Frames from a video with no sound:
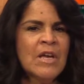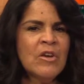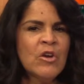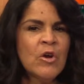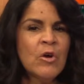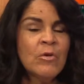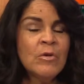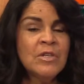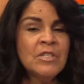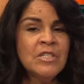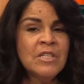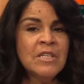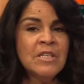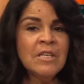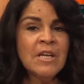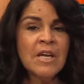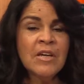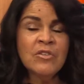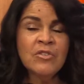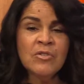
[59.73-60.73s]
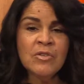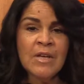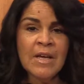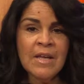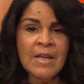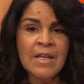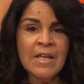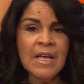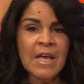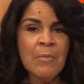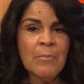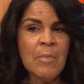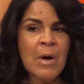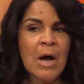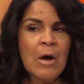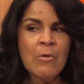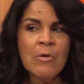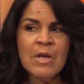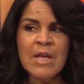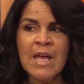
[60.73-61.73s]
encouraging, educating,
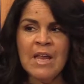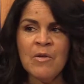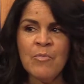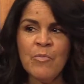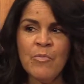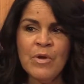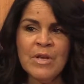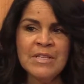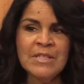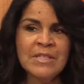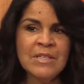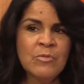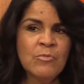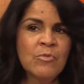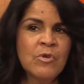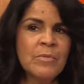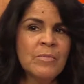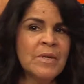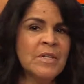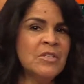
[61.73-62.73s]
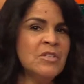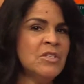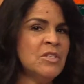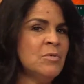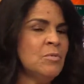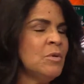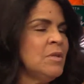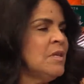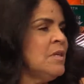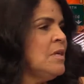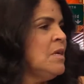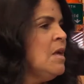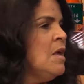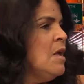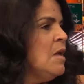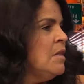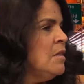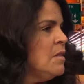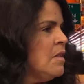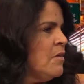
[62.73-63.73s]
empowering, and embracing women, just really
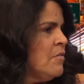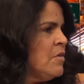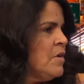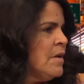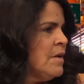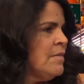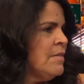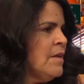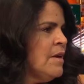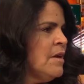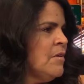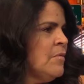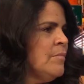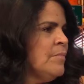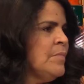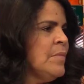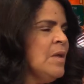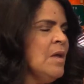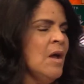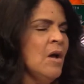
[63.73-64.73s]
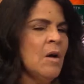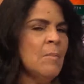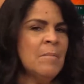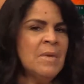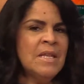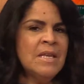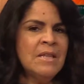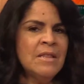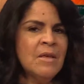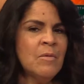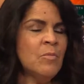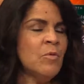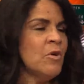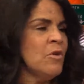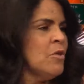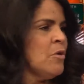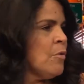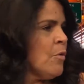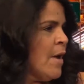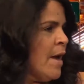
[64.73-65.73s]
loving them, meeting them
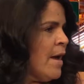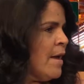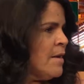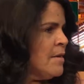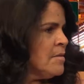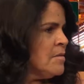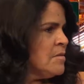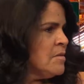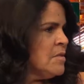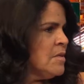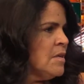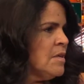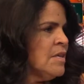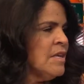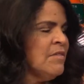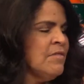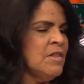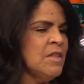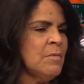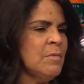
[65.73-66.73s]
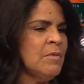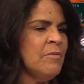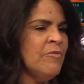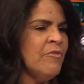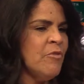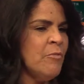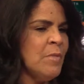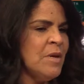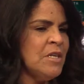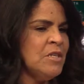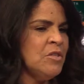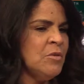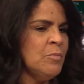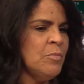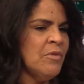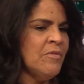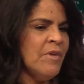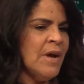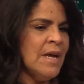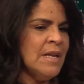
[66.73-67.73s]
where they're at, giving them information,
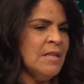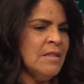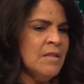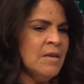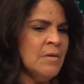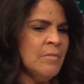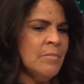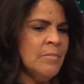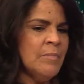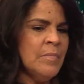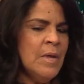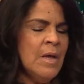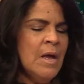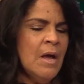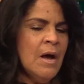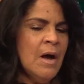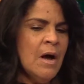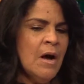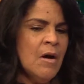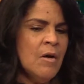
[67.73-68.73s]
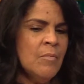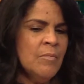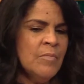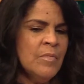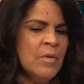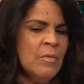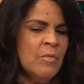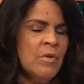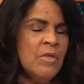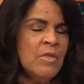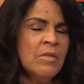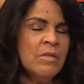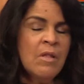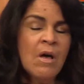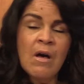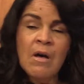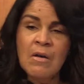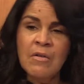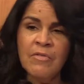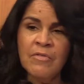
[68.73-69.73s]
providing them um, with
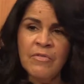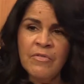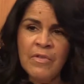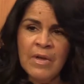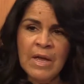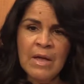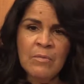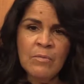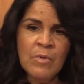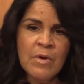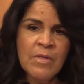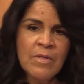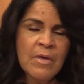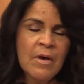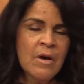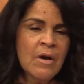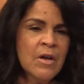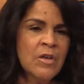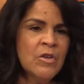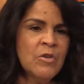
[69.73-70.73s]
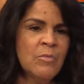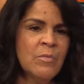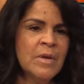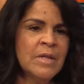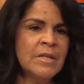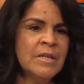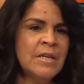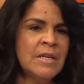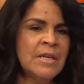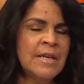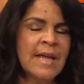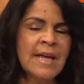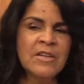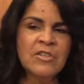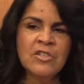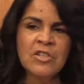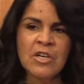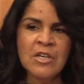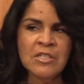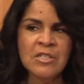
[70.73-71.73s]
love and with uh, humility,
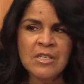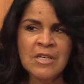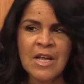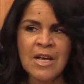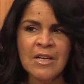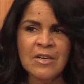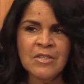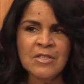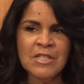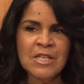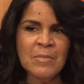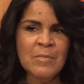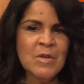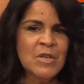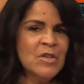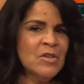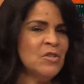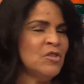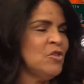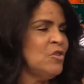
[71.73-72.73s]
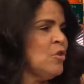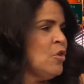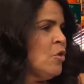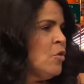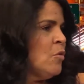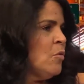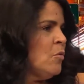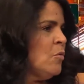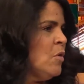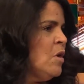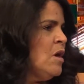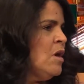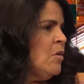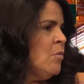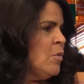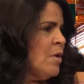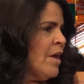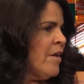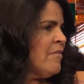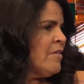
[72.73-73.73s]
not judging, not condemning, because you know
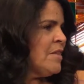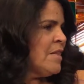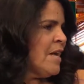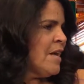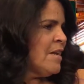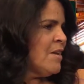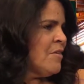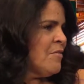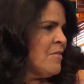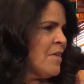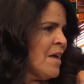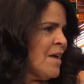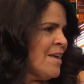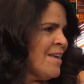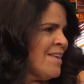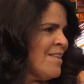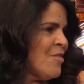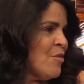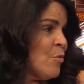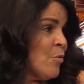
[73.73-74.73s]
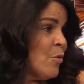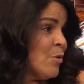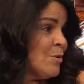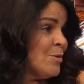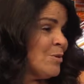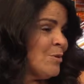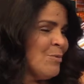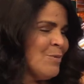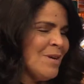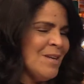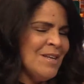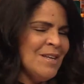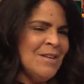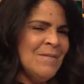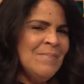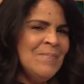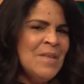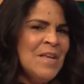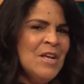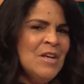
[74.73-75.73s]
we have a lot of that in the world
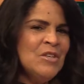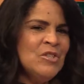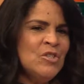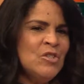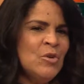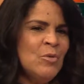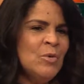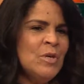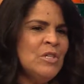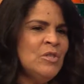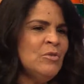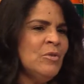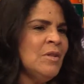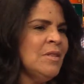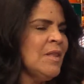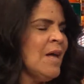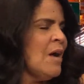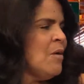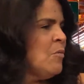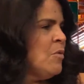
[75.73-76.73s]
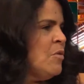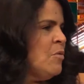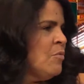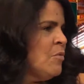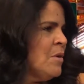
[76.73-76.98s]
already. Yes. So we do a lot with